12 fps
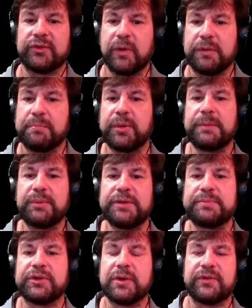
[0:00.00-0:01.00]
with, please
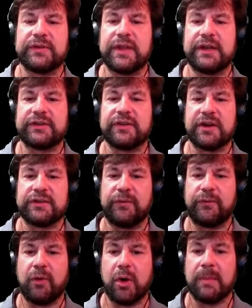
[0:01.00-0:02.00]
put those in the discussion
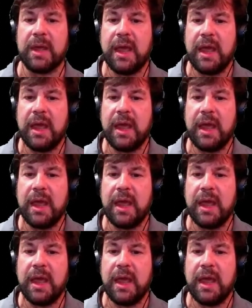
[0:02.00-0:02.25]
forum.